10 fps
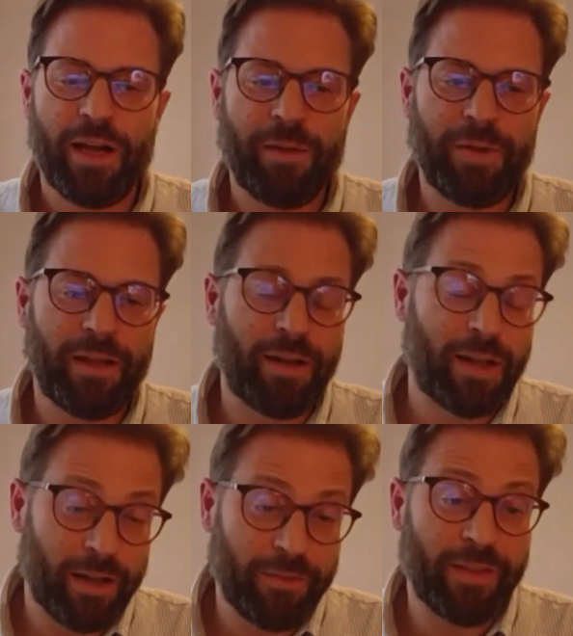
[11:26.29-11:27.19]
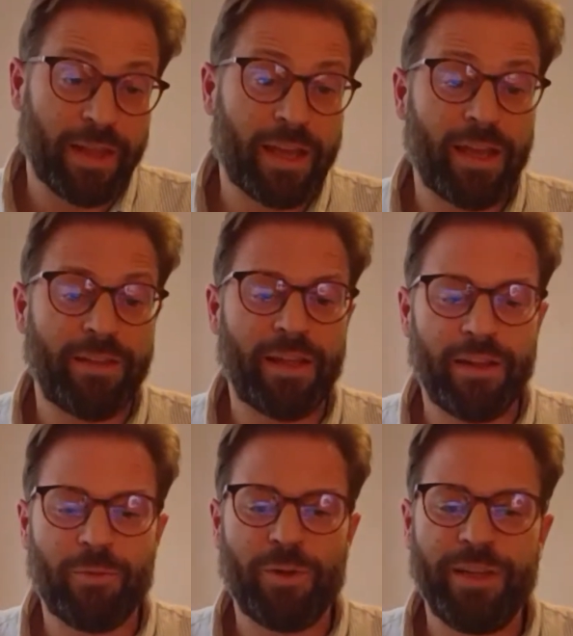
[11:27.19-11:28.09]
And I think, again,
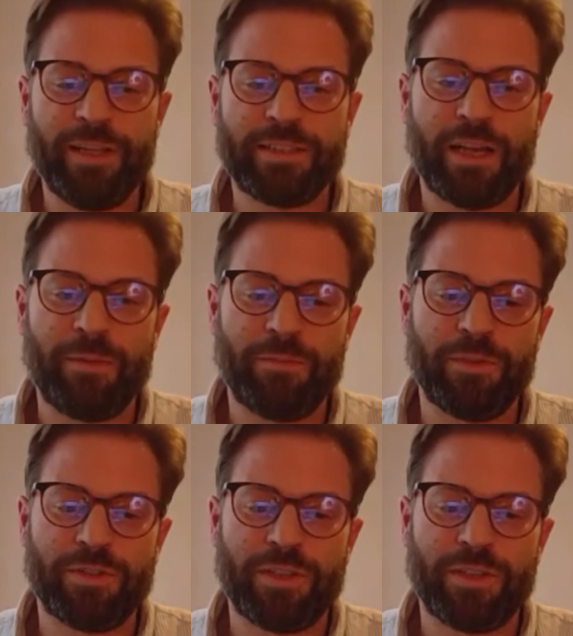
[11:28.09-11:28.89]
that will need some